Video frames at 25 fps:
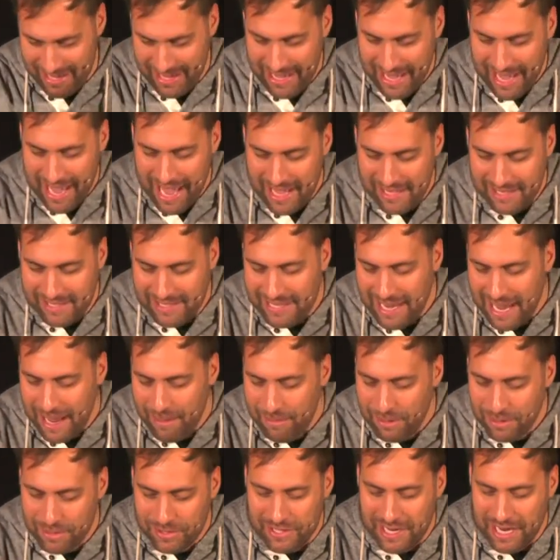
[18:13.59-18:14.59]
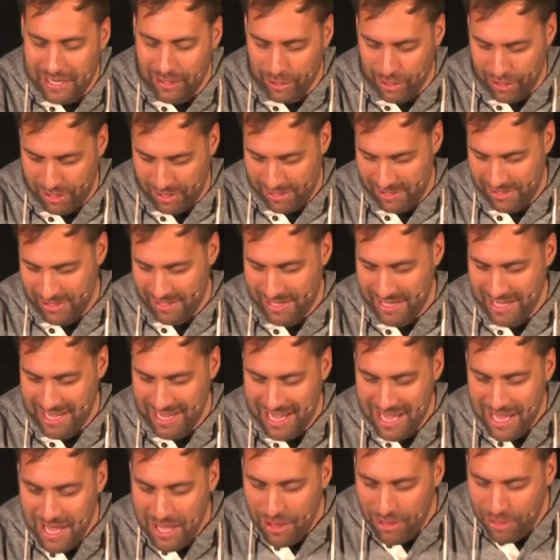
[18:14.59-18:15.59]
And Samuel said, look,
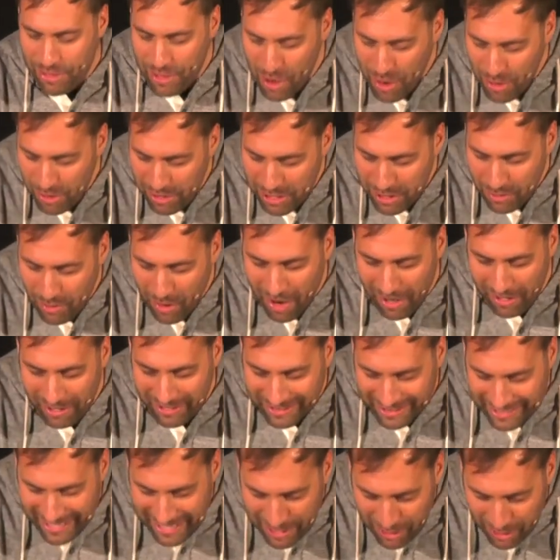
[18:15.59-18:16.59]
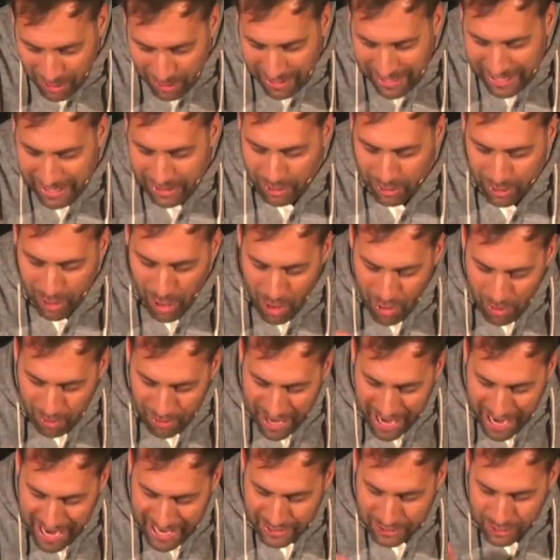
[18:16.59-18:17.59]
though you are little in your own
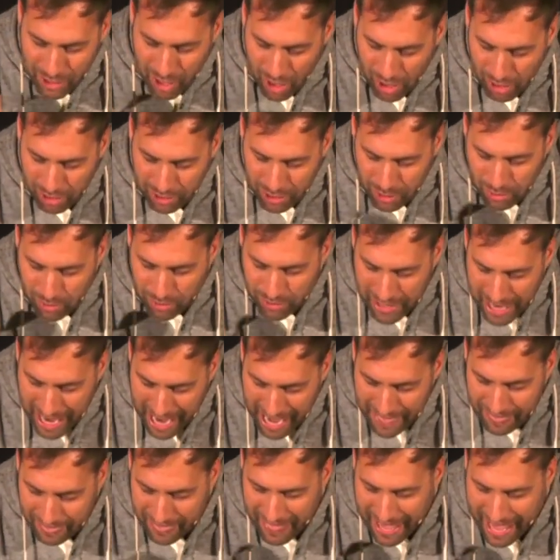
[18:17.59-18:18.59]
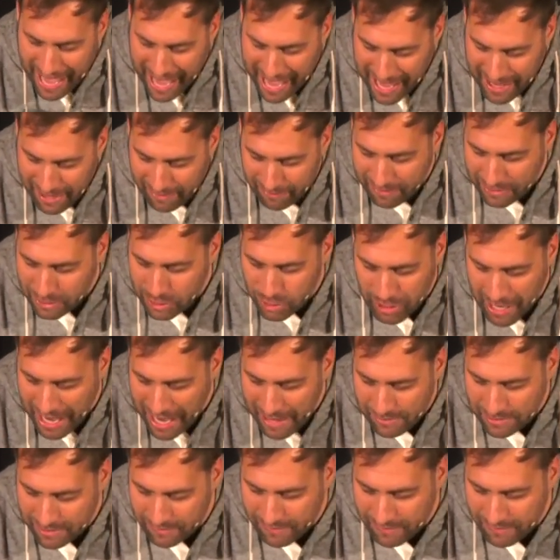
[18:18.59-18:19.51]
eyes, are you not the head of the tribes of